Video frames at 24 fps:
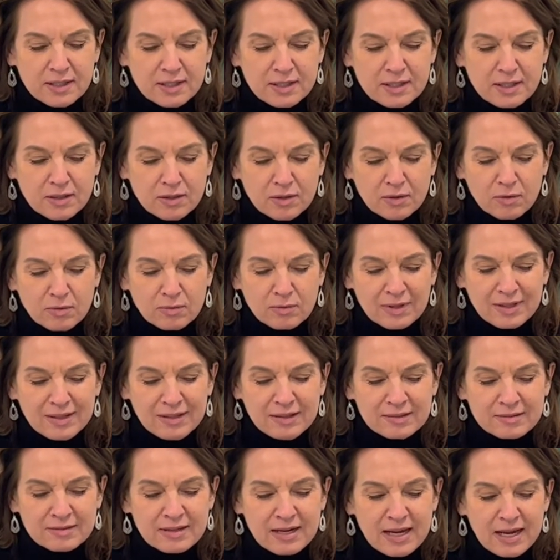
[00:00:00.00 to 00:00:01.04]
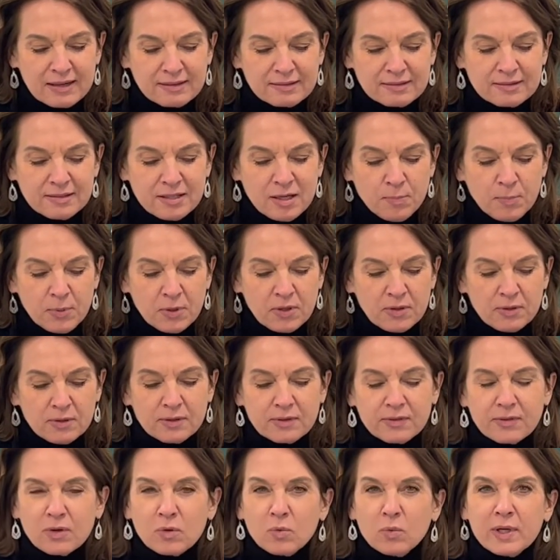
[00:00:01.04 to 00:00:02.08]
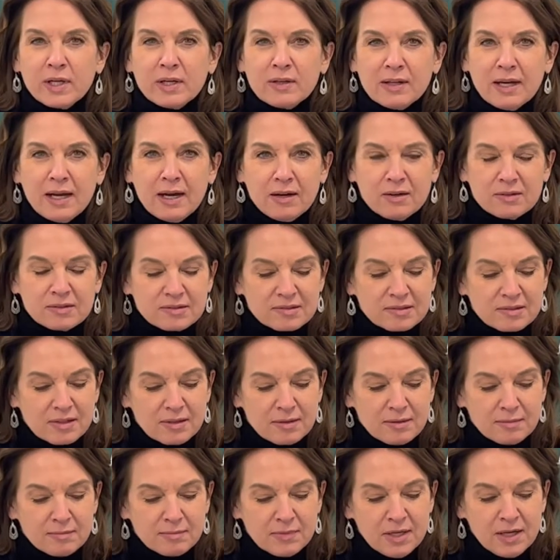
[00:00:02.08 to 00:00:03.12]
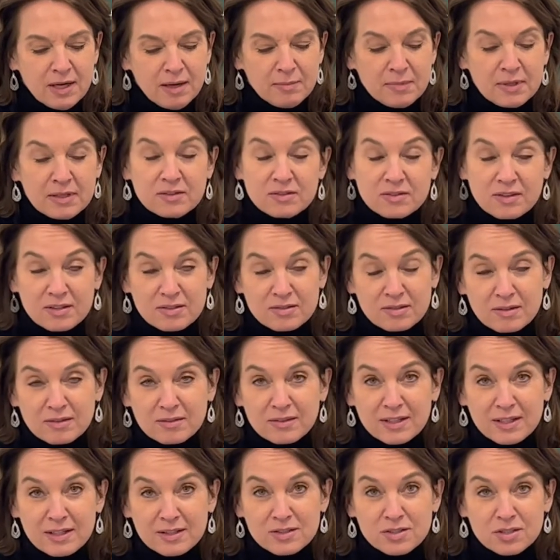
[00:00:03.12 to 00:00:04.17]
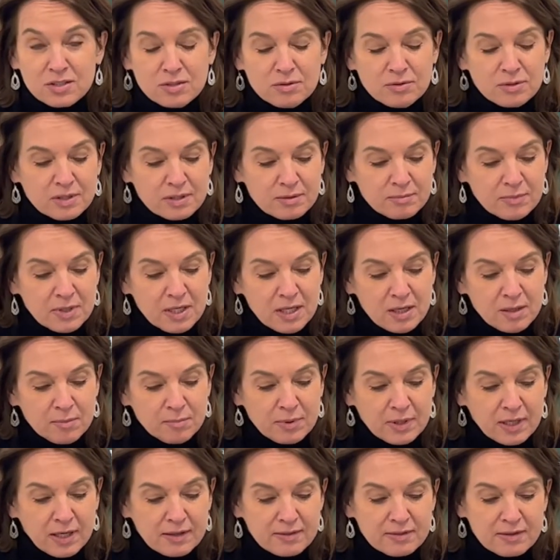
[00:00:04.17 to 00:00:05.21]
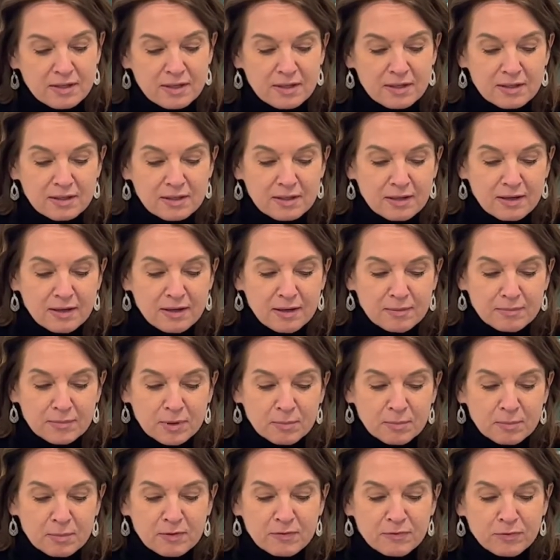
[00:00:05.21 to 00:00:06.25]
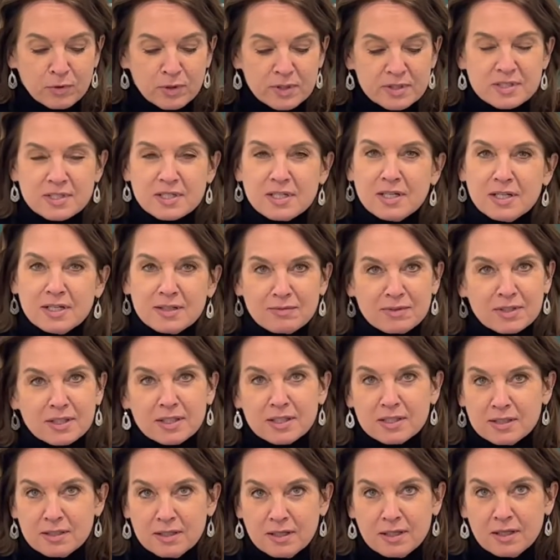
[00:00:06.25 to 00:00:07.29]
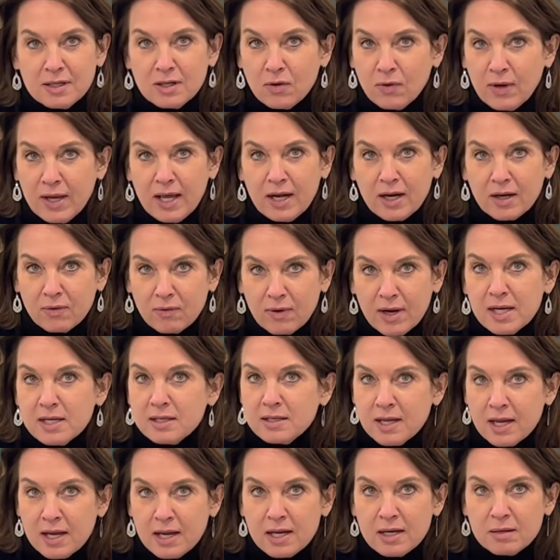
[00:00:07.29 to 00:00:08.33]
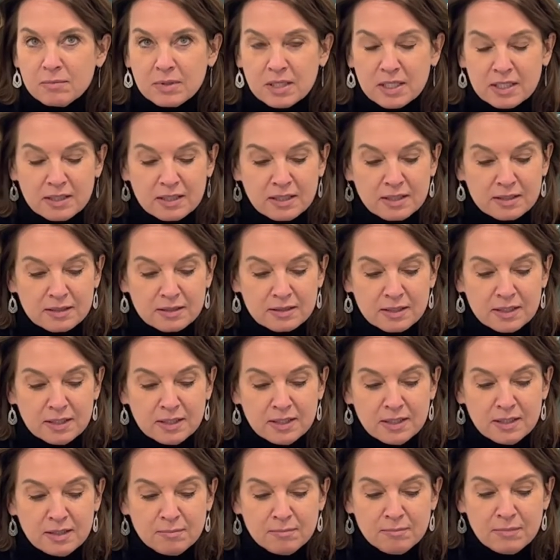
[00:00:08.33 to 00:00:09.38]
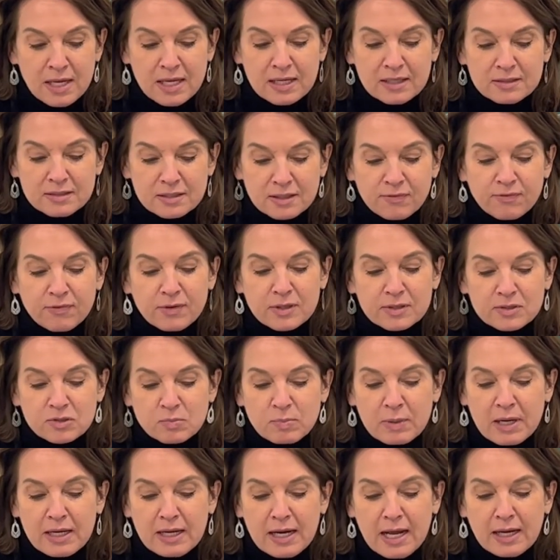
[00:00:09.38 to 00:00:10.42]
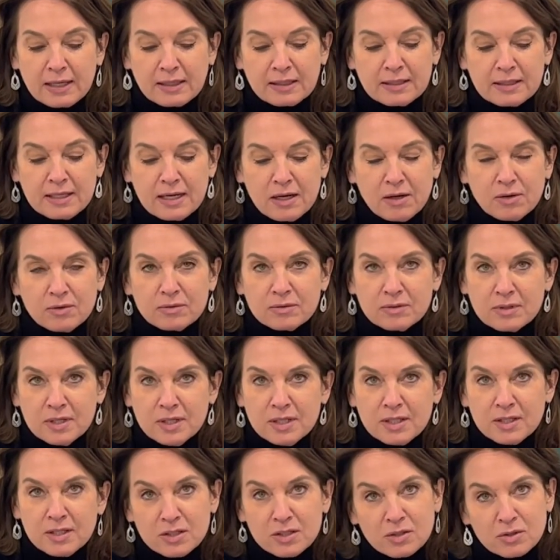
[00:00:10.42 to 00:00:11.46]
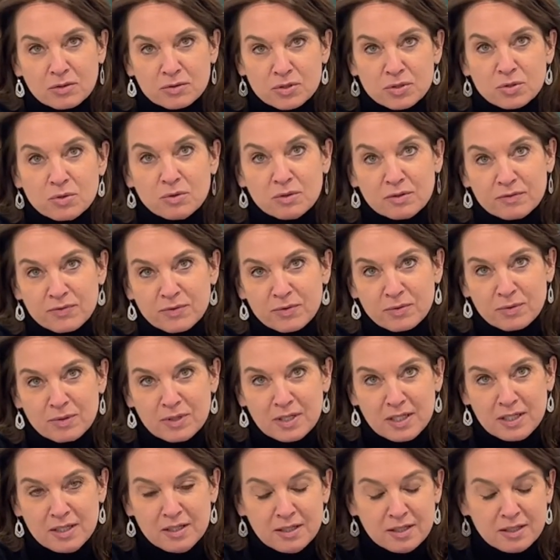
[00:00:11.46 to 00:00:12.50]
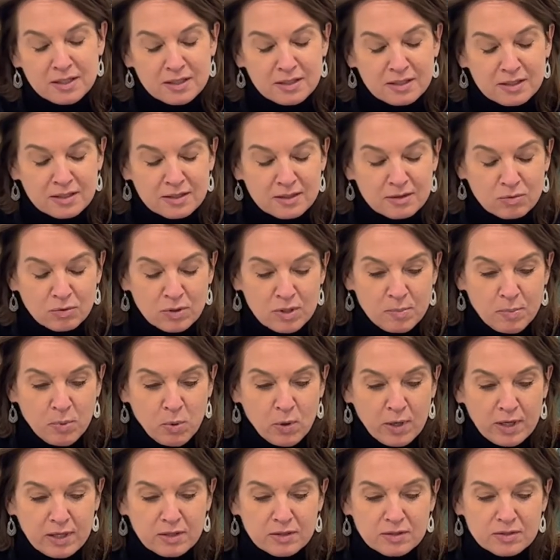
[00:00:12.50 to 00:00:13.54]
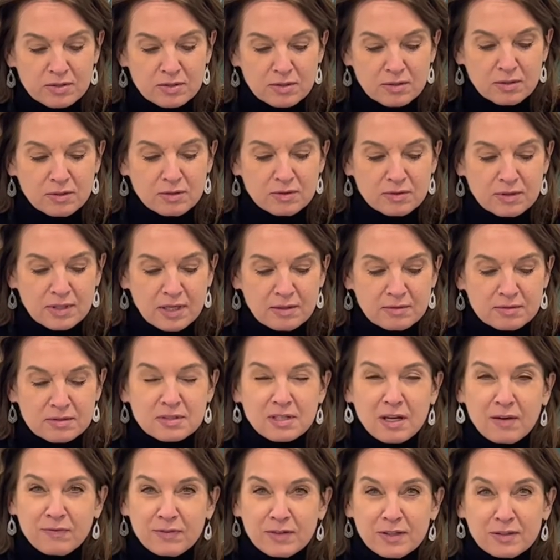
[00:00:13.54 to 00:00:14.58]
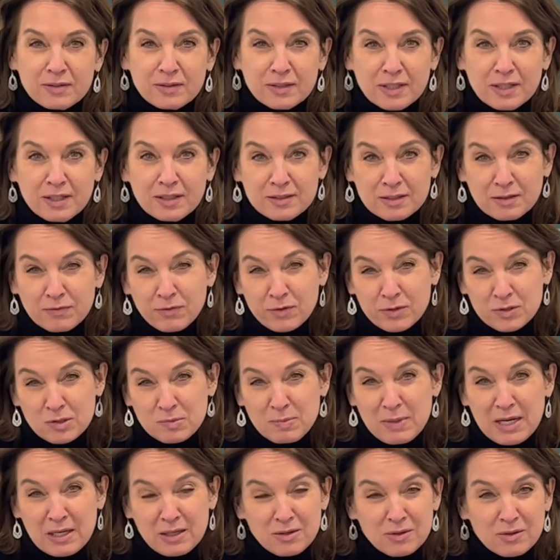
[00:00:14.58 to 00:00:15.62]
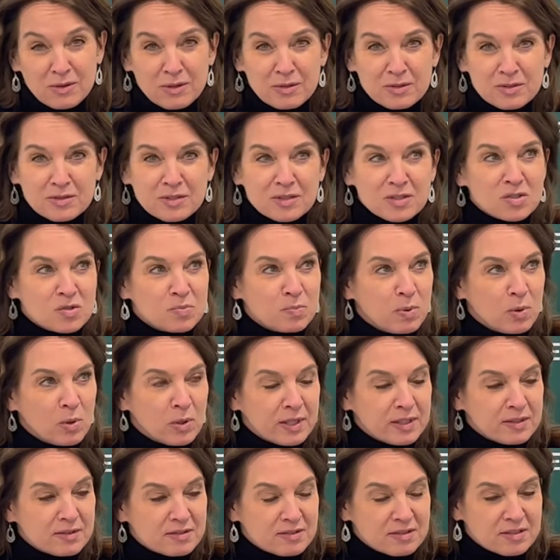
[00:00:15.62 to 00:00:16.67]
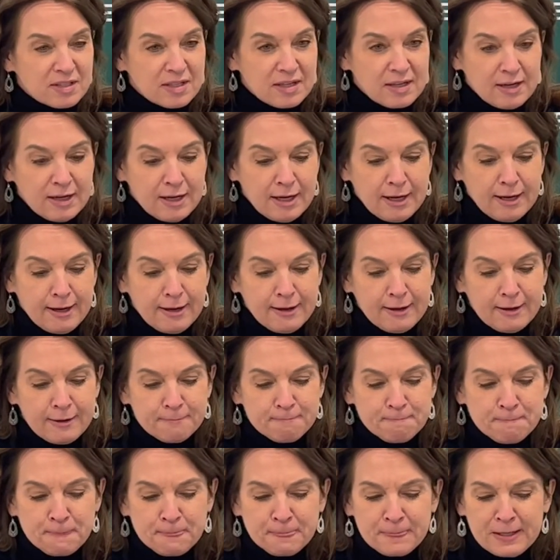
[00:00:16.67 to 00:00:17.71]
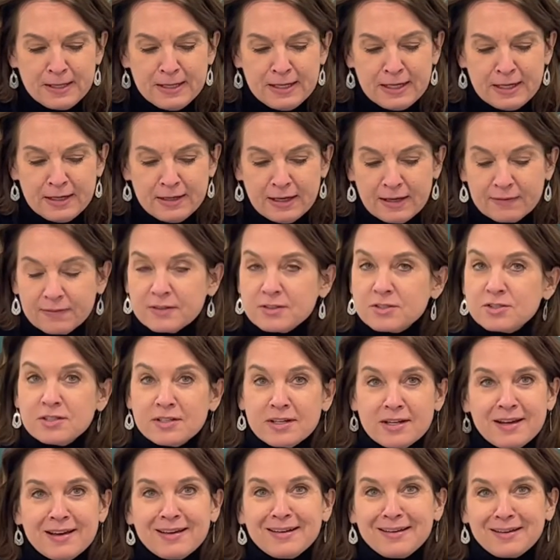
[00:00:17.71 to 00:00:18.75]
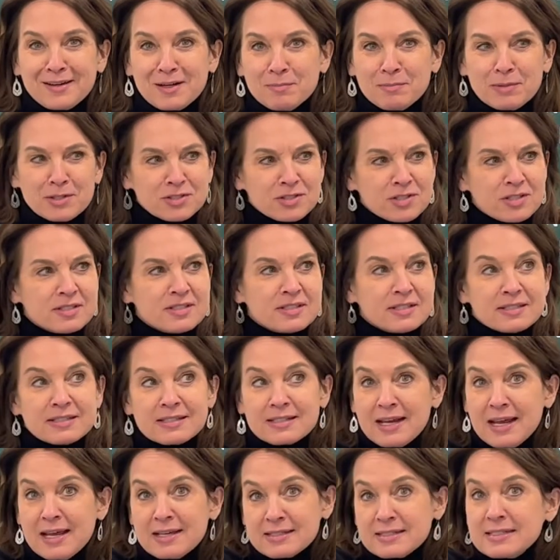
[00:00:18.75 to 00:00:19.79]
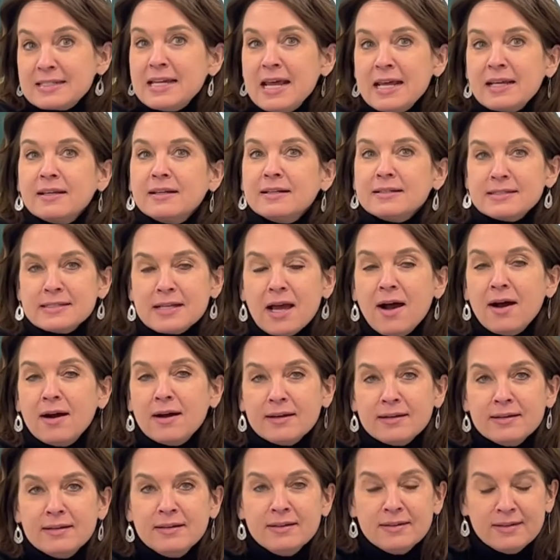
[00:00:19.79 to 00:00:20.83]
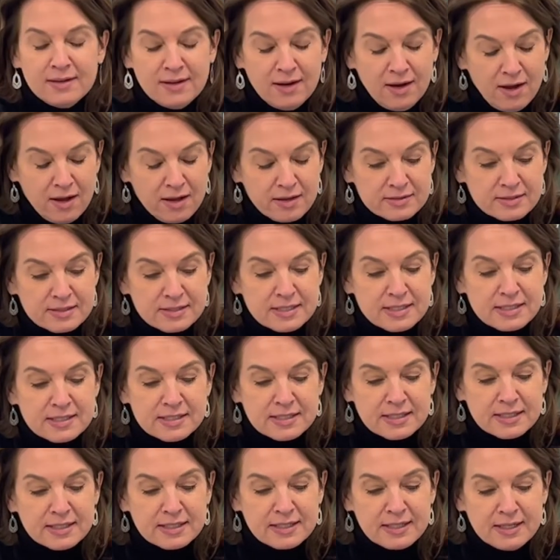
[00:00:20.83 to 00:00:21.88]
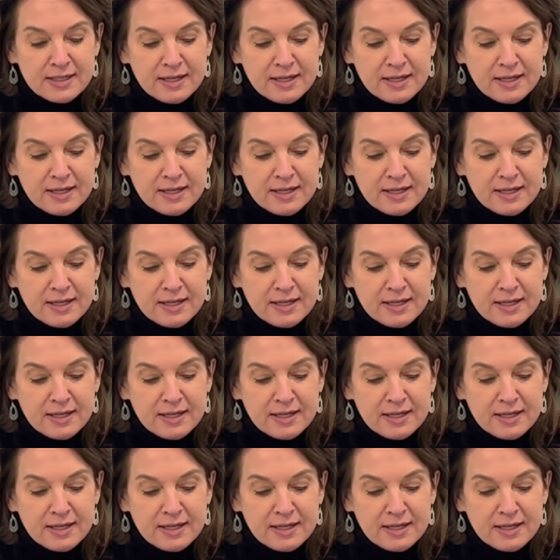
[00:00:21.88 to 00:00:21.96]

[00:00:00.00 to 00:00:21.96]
Is not typical in their wheelhouse. Means they certainly can shoot them, but I think number 14 really, had a great game and made a difference by knocking down, 2 of 3 3-pointers. So that was definitely a difference maker. There's 6 points. And not that she can't hit them, but she just hasn't taken a ton all season.